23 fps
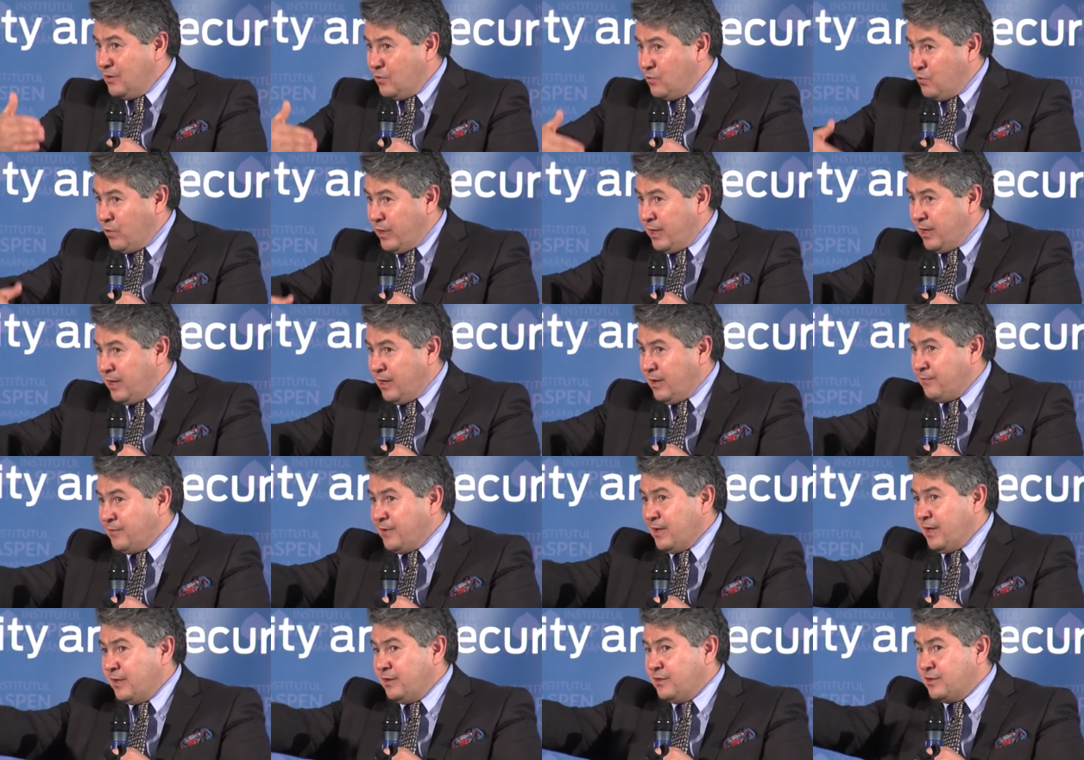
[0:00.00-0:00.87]
via
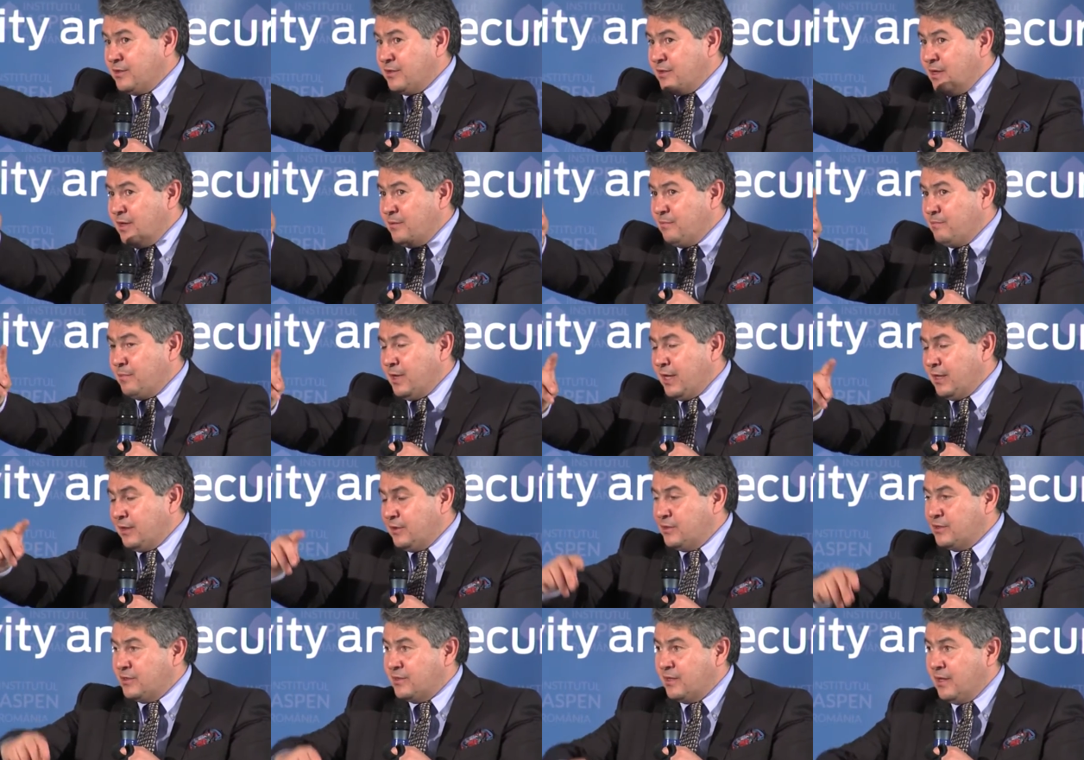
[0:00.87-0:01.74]
Afghanistan,
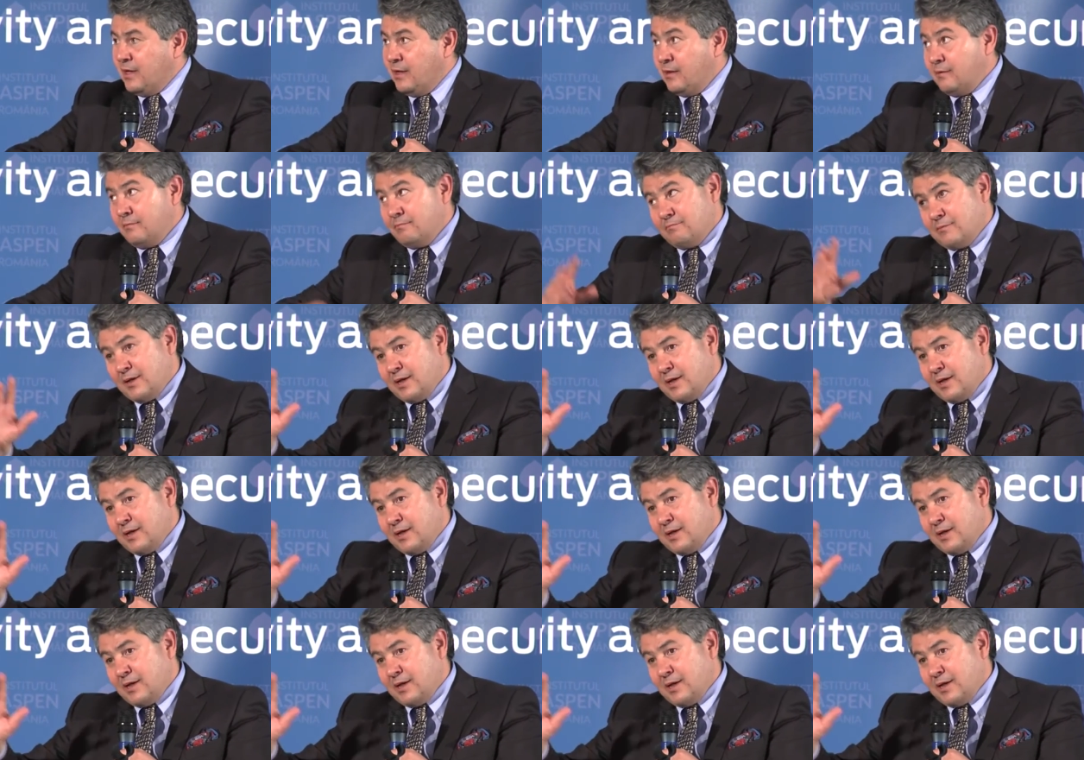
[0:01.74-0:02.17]
Pakistan.